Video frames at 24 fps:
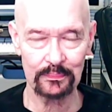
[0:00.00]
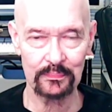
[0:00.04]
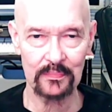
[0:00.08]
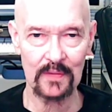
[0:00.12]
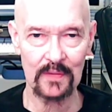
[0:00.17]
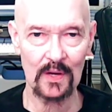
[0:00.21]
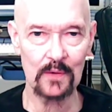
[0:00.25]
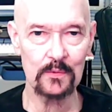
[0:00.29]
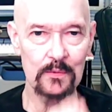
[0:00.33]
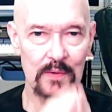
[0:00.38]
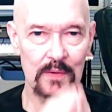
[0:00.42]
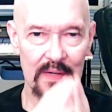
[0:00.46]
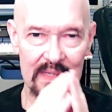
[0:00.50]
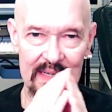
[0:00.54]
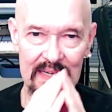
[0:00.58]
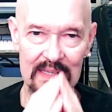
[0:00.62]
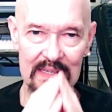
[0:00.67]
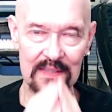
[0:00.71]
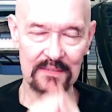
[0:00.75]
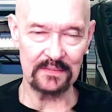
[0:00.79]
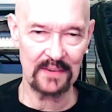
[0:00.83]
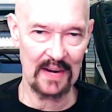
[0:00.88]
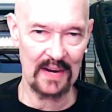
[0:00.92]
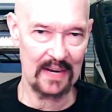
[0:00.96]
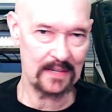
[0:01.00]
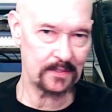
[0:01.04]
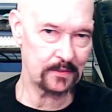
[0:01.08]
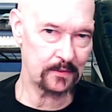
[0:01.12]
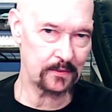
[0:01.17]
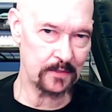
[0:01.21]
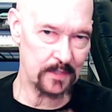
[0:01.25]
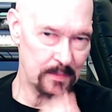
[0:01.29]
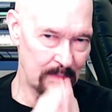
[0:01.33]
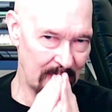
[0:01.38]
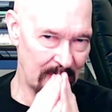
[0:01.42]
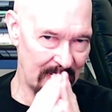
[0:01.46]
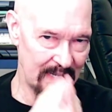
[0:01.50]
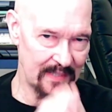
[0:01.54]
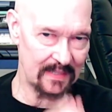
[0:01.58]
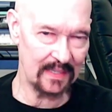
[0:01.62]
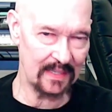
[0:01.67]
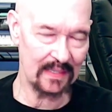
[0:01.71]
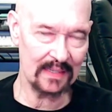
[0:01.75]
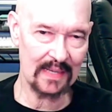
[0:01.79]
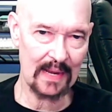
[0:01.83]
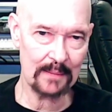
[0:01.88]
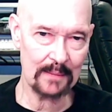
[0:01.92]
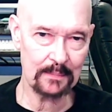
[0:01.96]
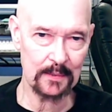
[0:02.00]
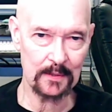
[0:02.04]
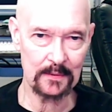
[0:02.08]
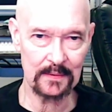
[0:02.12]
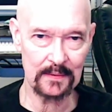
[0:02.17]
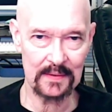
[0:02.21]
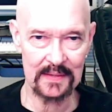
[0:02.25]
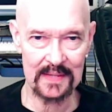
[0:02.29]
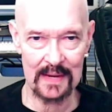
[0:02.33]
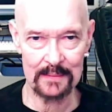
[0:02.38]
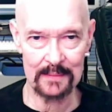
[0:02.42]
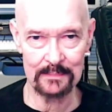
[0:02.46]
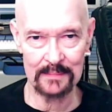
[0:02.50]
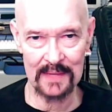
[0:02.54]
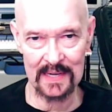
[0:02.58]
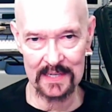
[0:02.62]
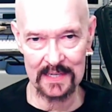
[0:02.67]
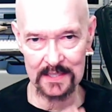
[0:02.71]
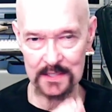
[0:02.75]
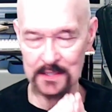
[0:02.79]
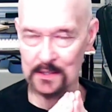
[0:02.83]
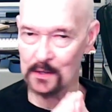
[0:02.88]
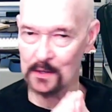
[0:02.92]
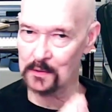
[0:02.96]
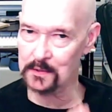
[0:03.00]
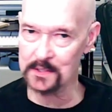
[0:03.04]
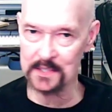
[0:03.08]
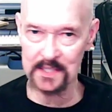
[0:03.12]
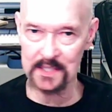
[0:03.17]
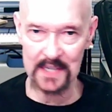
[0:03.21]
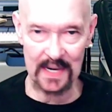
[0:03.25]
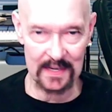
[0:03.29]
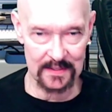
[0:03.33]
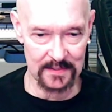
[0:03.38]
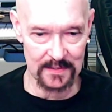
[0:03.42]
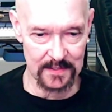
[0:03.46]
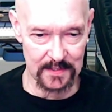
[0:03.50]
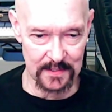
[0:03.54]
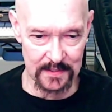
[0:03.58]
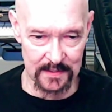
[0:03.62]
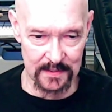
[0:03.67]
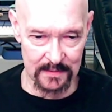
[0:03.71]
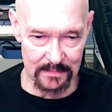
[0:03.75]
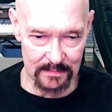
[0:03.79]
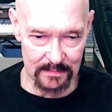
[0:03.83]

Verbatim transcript: running at a faster speed than Leopard. That makes no sense.